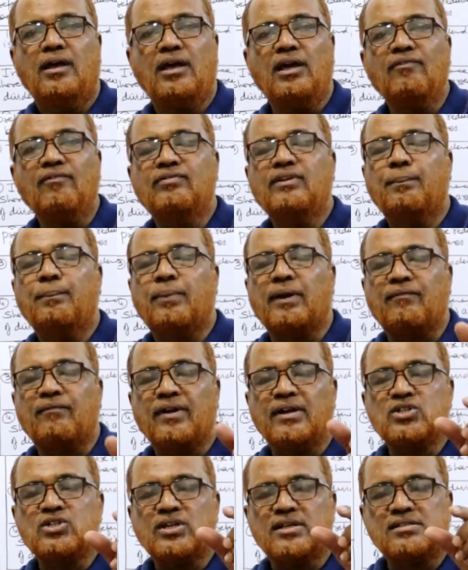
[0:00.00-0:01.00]
If the
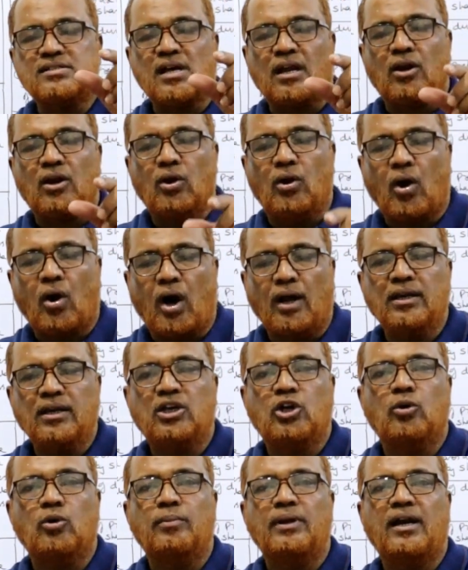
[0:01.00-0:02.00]
preference shares are
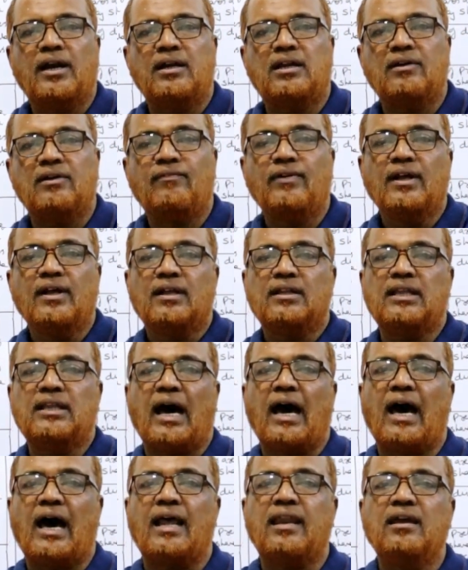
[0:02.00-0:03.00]
non-cumulative, the
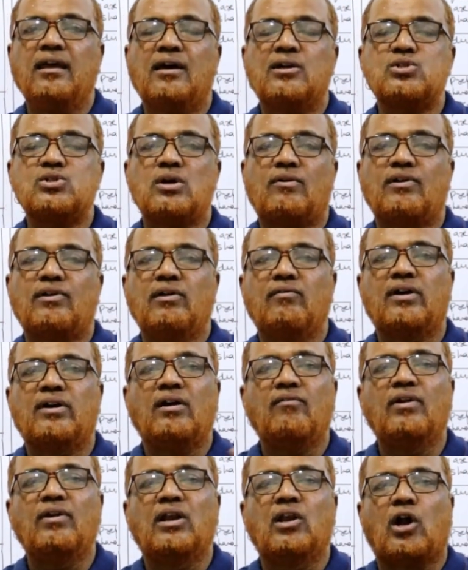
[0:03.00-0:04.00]
arrears of
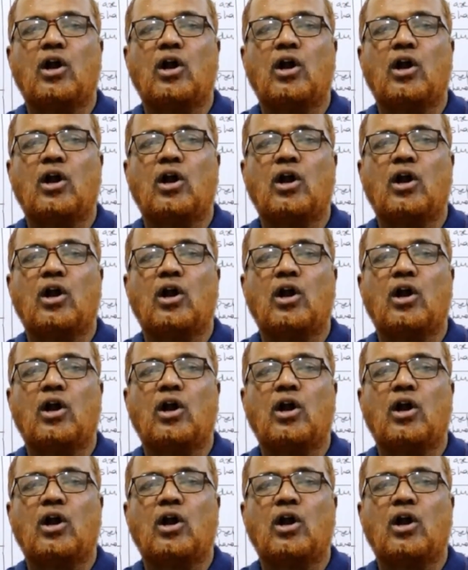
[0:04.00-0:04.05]
dividend will